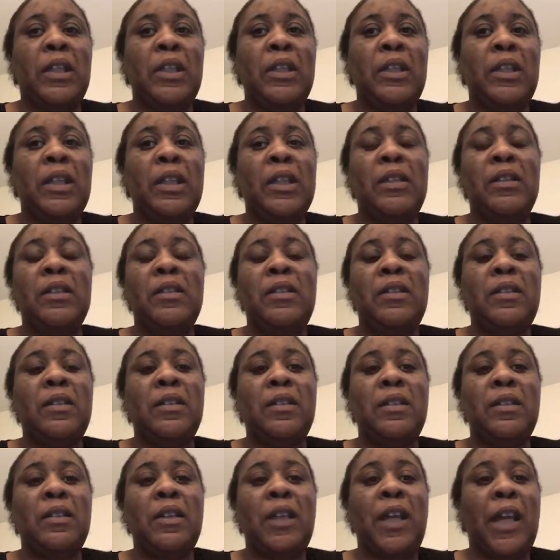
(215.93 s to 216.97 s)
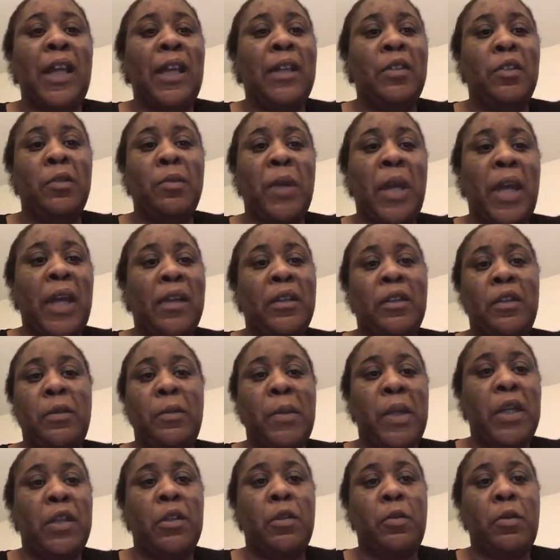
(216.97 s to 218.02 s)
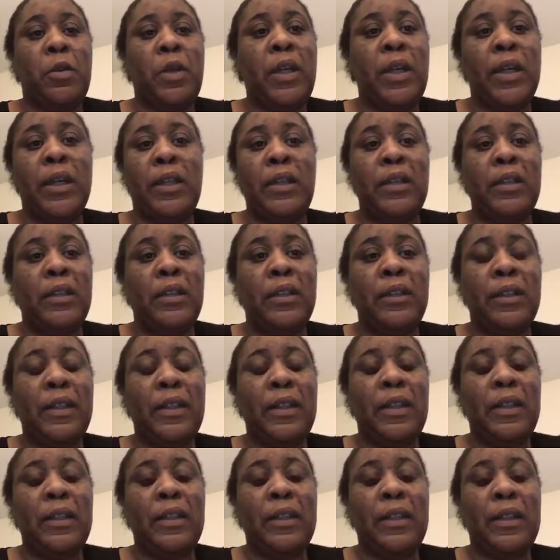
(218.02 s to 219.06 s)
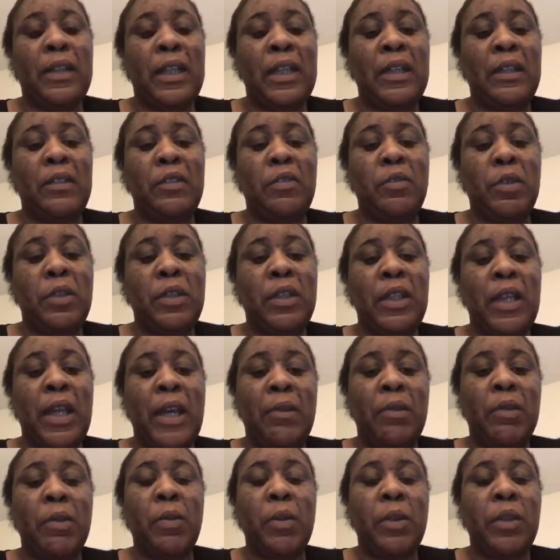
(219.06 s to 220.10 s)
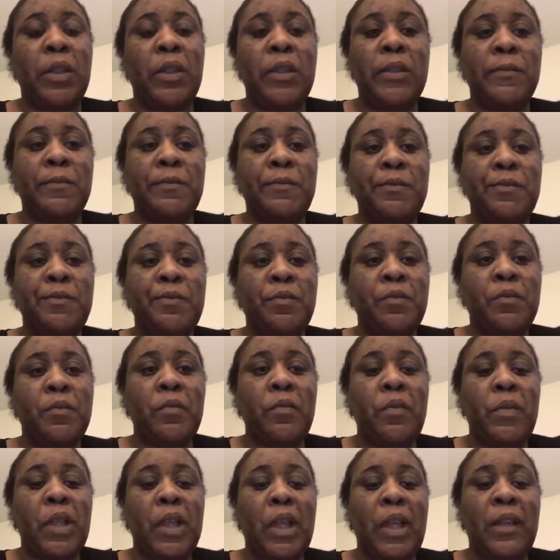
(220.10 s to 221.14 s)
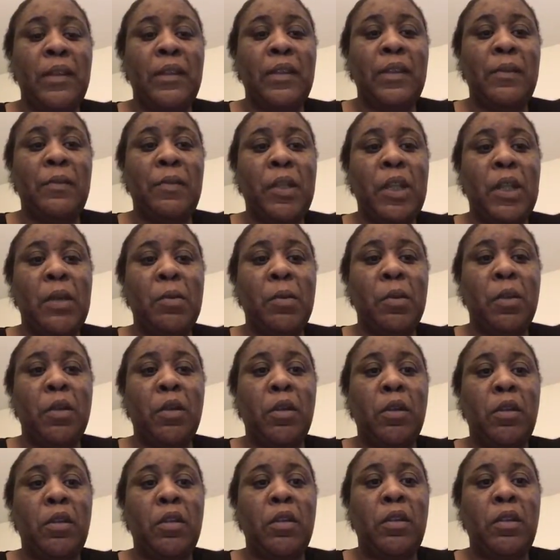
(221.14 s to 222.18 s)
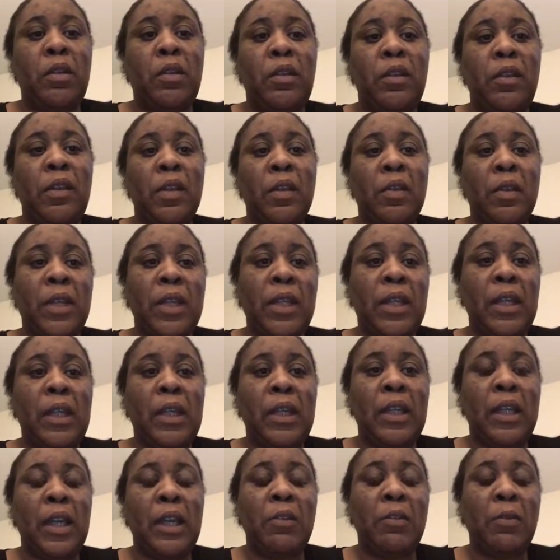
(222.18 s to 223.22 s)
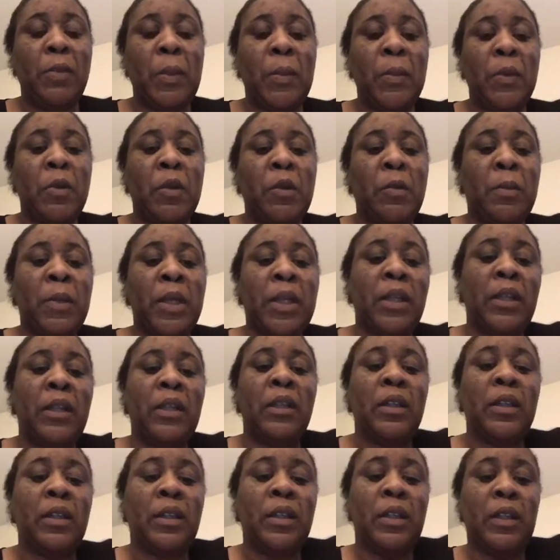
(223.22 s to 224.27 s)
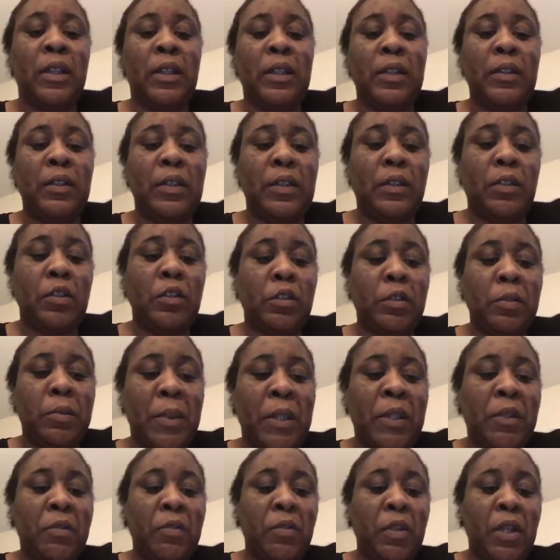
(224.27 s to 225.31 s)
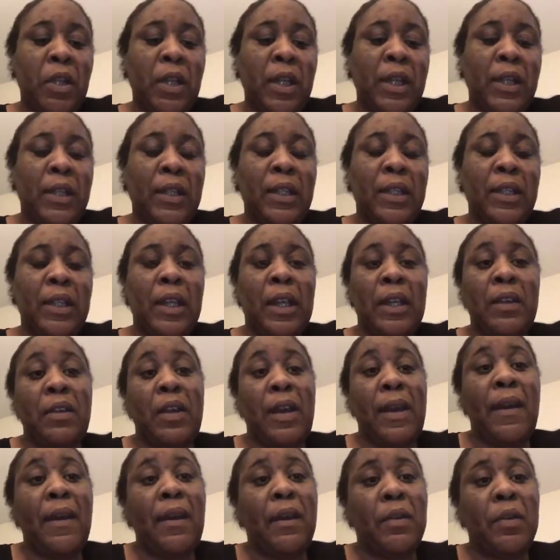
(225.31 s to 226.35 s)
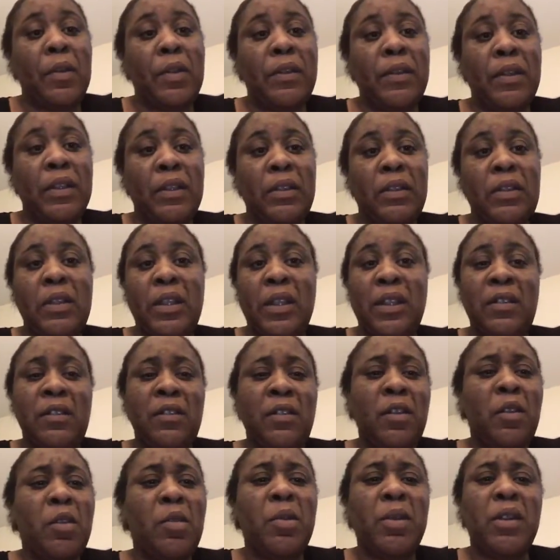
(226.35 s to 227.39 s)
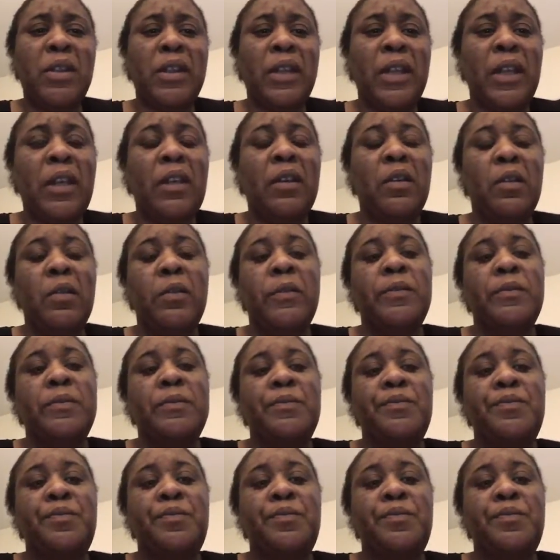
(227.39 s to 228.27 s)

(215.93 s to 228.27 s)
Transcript: They just had your back no matter what. Like, they treated everyone as if they were their kid. I remember my sister's best friend got kicked out of the house and she had nowhere to go,